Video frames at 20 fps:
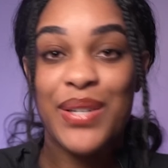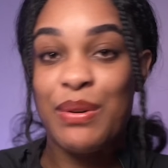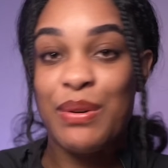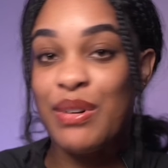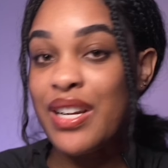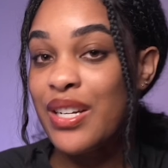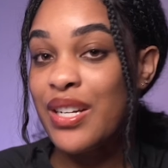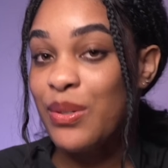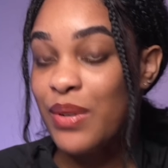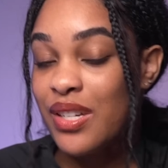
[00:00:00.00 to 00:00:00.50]

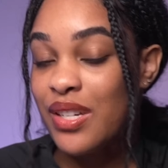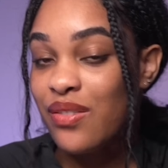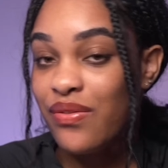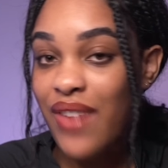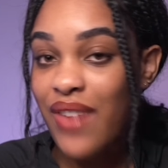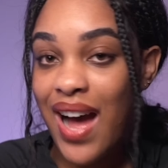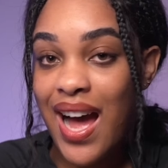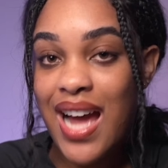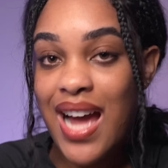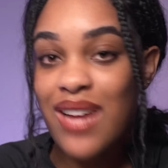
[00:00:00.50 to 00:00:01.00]
twenty
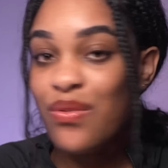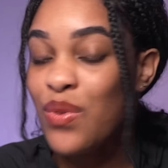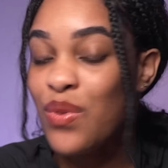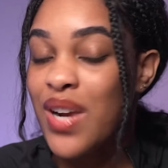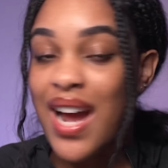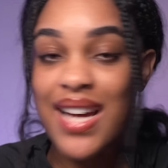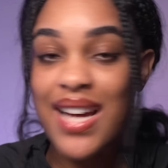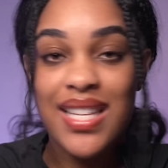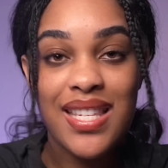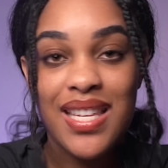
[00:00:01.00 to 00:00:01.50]
twenty-five, when
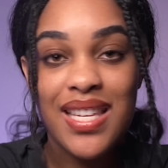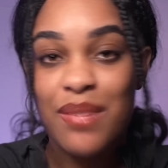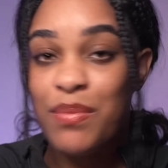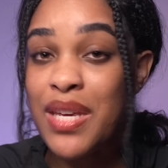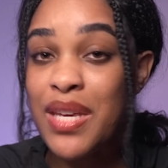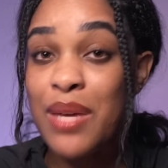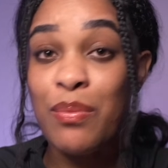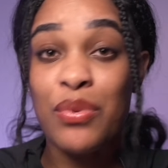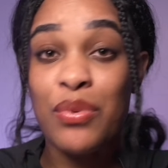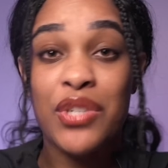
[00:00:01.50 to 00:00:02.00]
I see
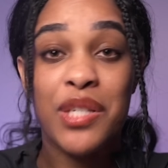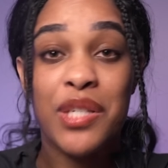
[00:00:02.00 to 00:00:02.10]
people